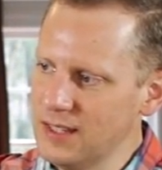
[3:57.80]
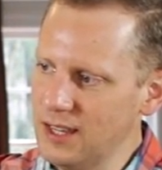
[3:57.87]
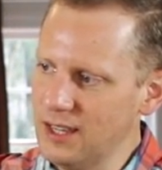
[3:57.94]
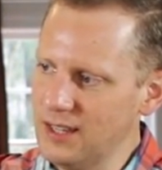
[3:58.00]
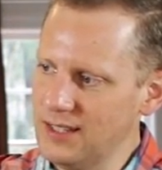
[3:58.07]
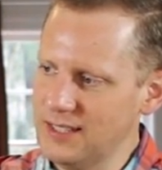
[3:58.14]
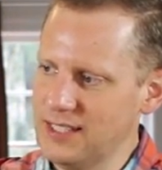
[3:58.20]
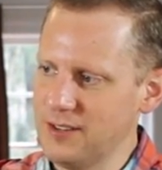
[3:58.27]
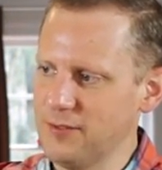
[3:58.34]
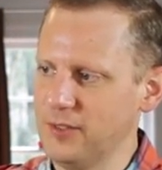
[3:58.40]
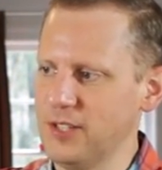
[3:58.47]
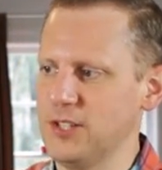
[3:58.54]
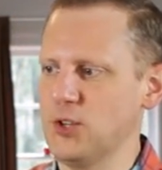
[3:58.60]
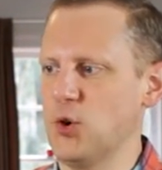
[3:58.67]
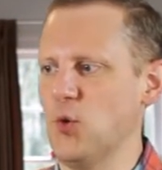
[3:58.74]
Uh,
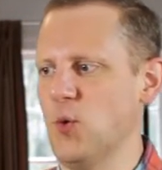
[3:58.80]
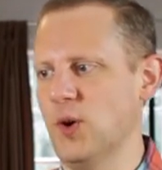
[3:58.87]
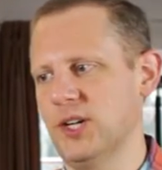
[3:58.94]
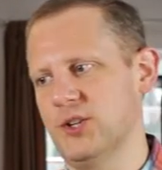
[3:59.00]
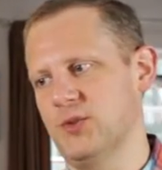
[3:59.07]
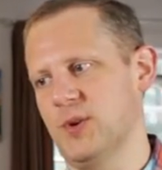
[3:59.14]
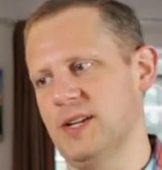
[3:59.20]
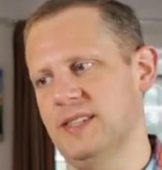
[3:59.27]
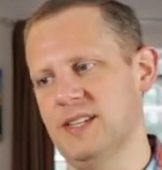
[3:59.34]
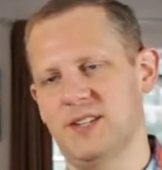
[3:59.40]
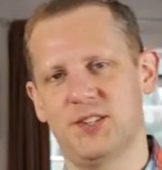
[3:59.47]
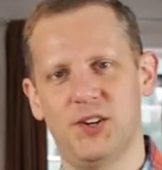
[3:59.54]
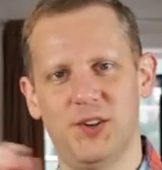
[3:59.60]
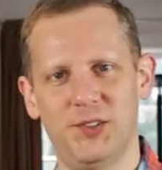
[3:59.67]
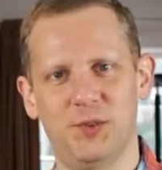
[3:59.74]
definitely don't want to drink
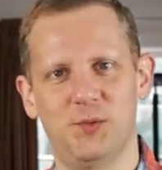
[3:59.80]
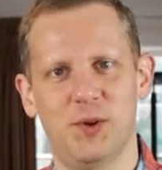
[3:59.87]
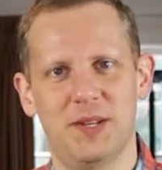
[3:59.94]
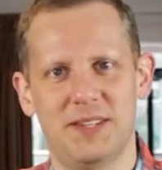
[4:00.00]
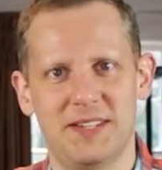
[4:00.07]
this all in one